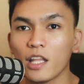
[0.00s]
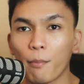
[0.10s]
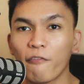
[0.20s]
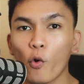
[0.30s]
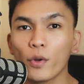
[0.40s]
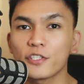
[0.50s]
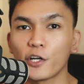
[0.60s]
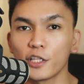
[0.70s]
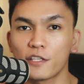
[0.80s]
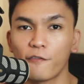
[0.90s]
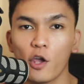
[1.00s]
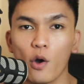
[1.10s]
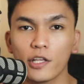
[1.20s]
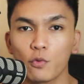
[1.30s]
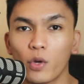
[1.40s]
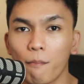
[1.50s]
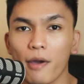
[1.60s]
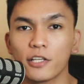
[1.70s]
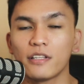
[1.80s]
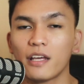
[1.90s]
Now, before we start this video, I just want to
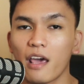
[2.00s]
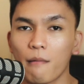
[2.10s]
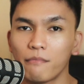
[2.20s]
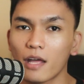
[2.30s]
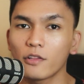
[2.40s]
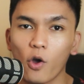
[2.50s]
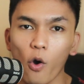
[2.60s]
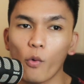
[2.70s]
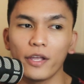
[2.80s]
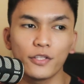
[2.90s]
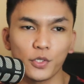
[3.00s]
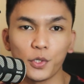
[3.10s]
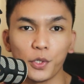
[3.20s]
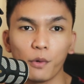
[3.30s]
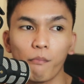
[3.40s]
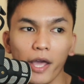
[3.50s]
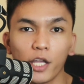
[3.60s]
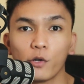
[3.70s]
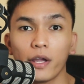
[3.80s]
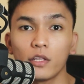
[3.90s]
mention that I am not going to
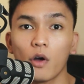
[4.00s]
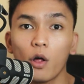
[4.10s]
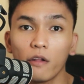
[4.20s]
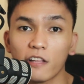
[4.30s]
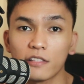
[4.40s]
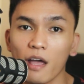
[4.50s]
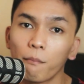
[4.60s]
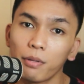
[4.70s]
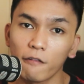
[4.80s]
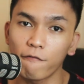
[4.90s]
migrate all of the template